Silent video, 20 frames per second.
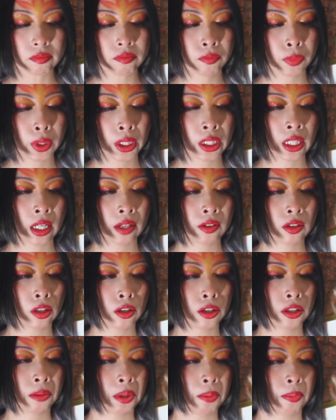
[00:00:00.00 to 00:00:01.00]
You're gonna have to
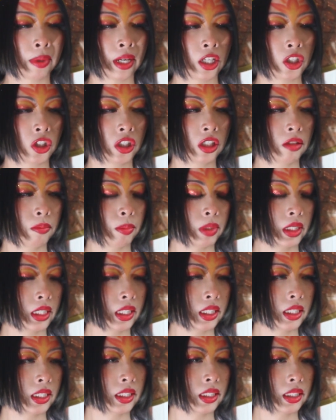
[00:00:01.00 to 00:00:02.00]
learn to be patient,
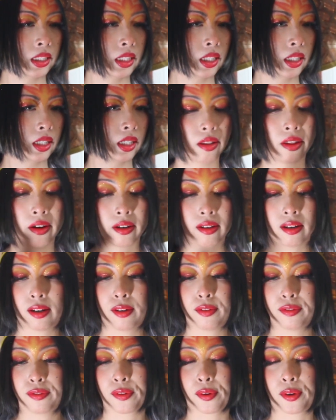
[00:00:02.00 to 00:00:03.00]
because there are
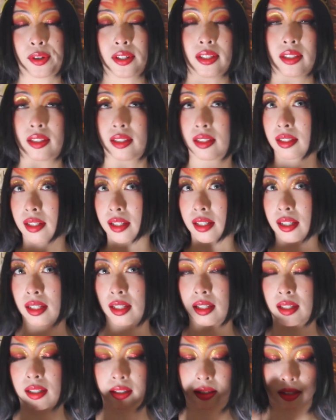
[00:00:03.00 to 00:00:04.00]
forces I
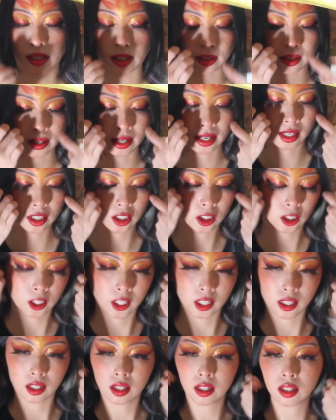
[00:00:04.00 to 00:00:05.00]
hear that are
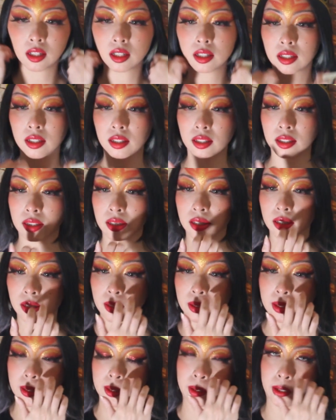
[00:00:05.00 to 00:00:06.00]
actually
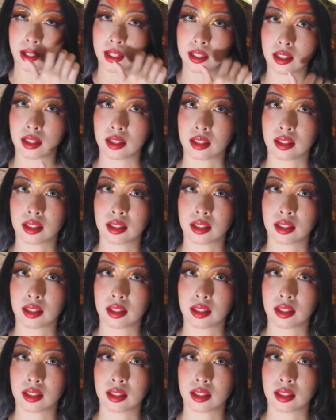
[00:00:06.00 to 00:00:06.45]
trying to